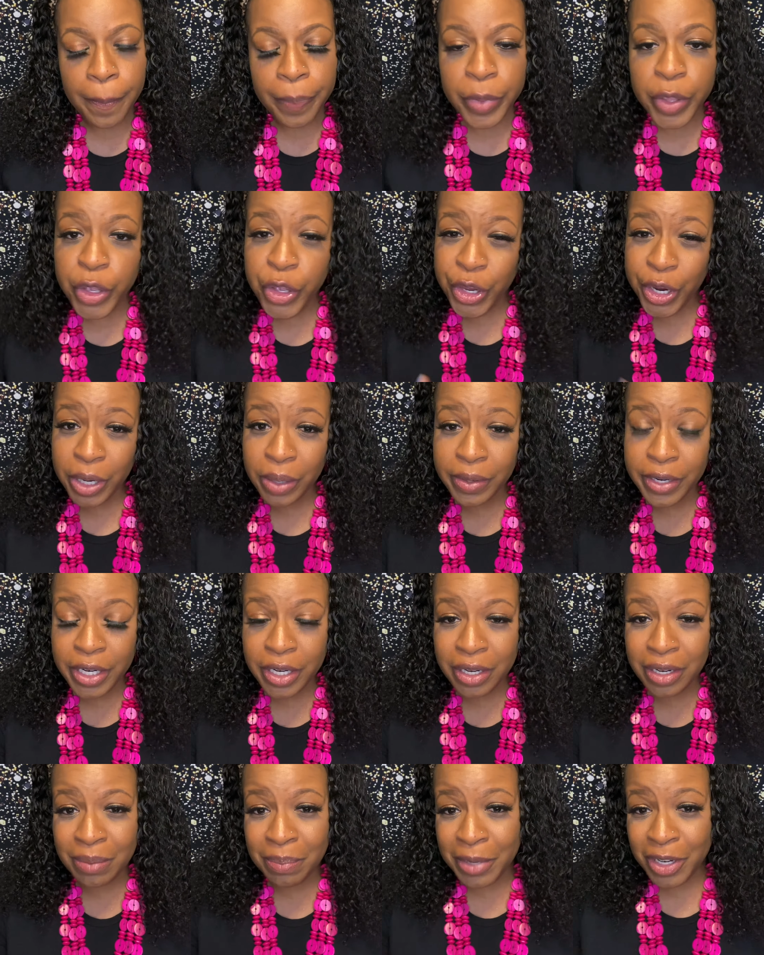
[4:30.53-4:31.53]

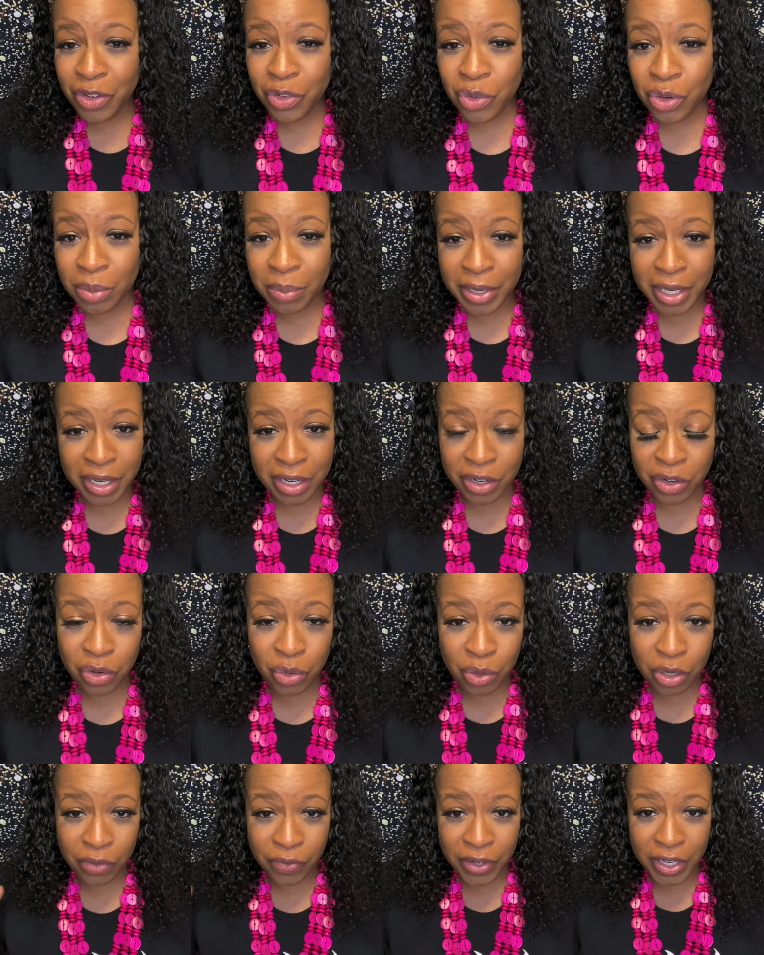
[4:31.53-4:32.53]
urine and menstrual blood are
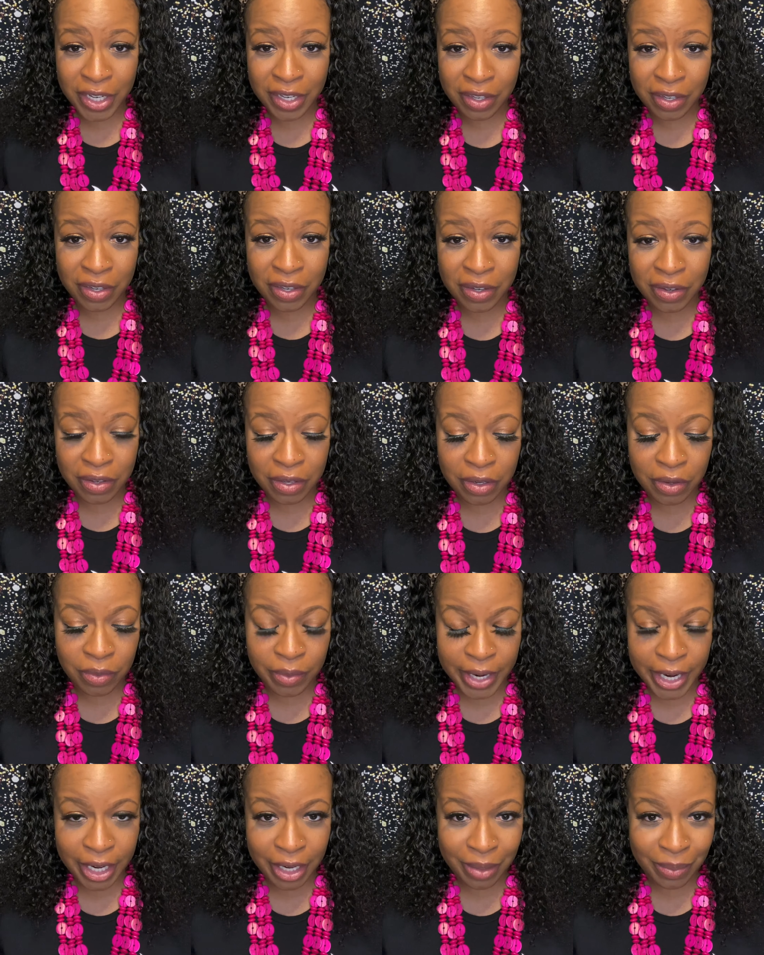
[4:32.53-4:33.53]
2 different consistencies,
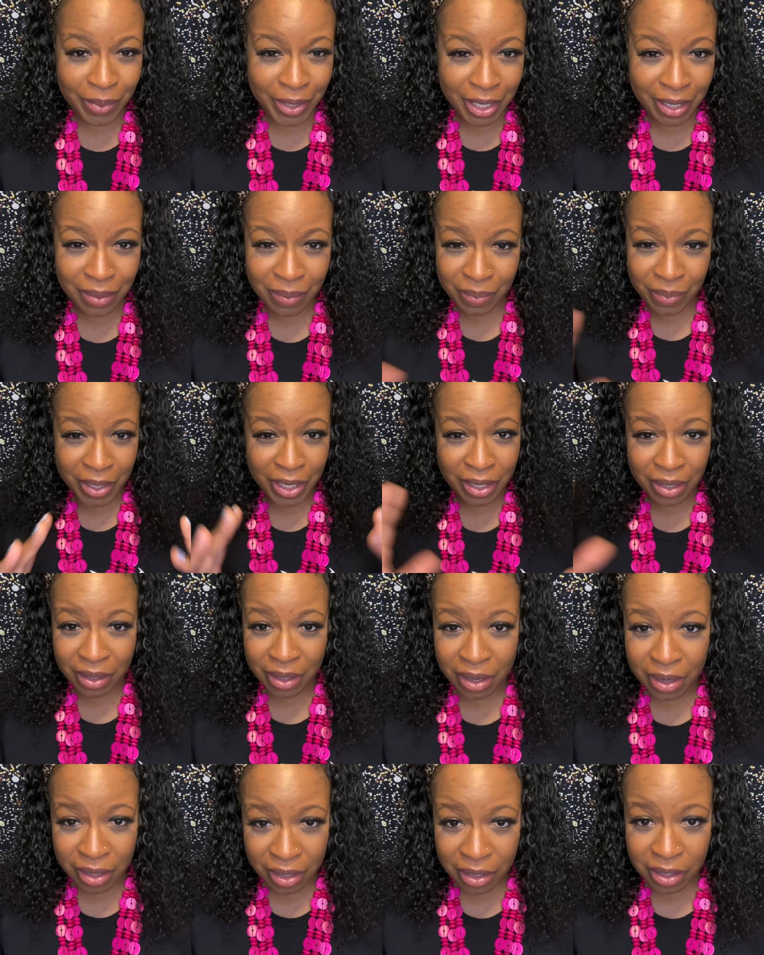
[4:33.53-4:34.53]
right? We
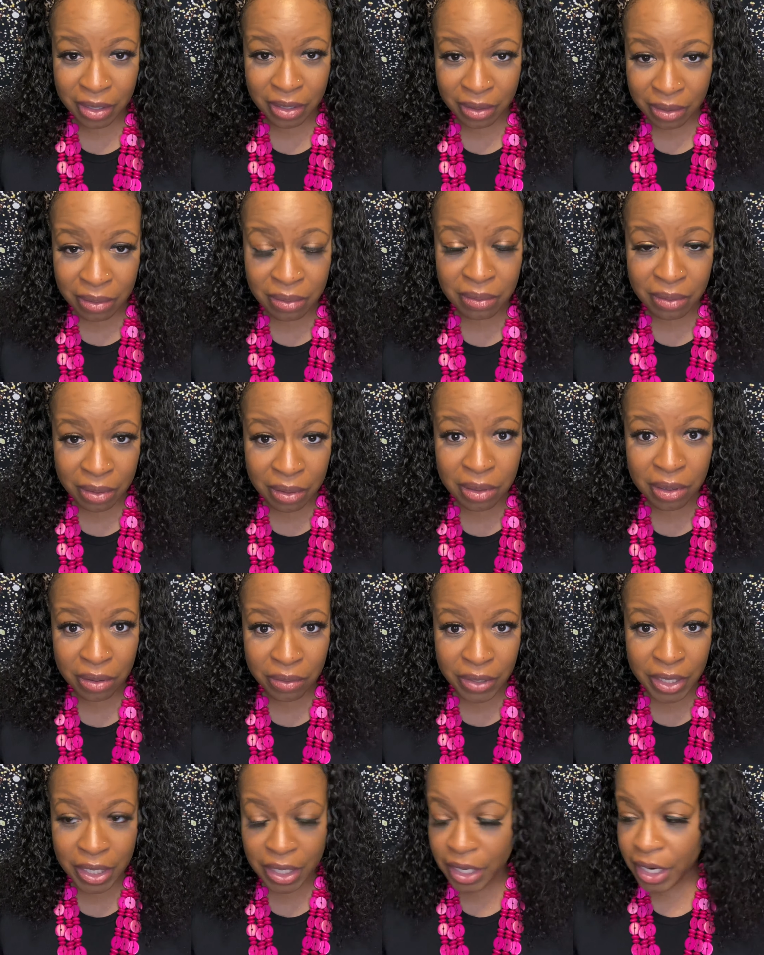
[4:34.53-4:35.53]
all can
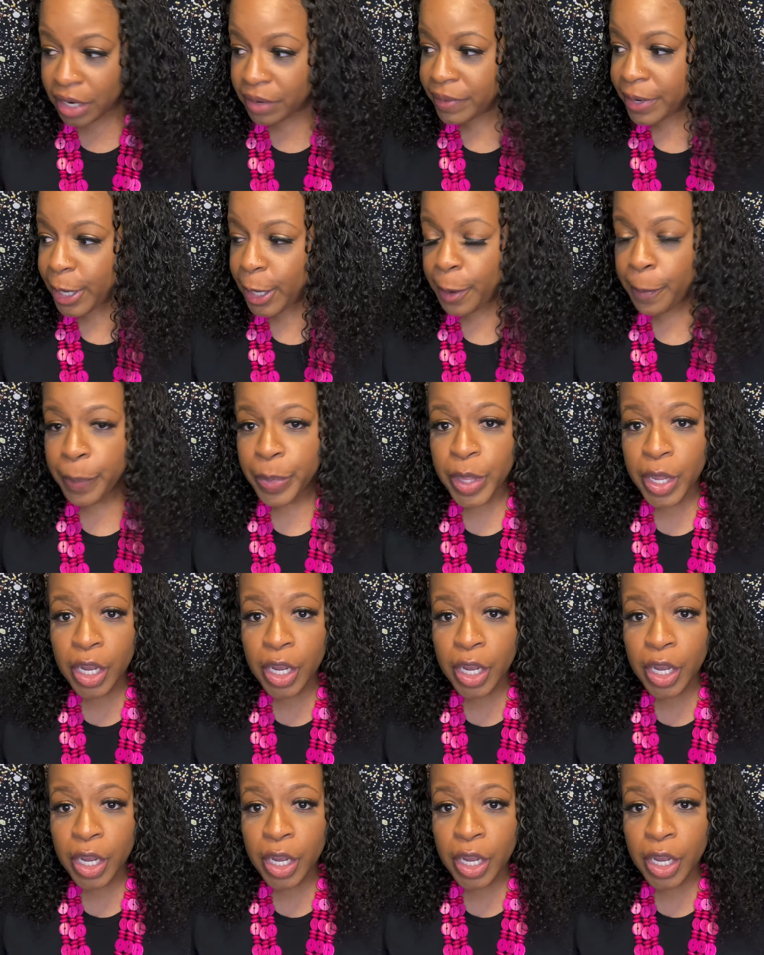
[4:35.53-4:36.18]
agree to that, right?